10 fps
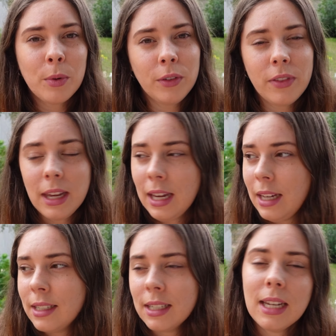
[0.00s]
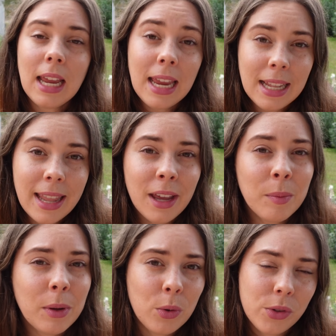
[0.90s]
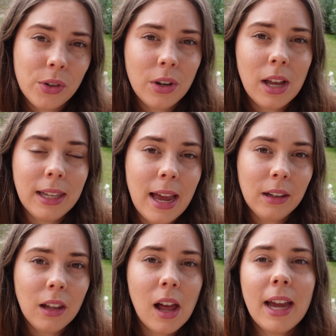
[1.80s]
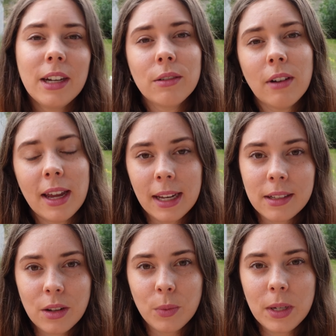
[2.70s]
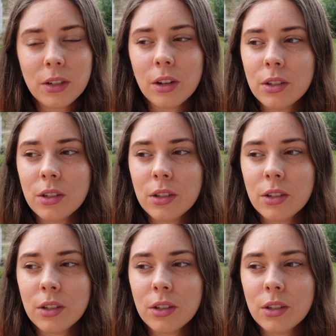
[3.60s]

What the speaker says: all of the heat in there but also allow light right next to the window,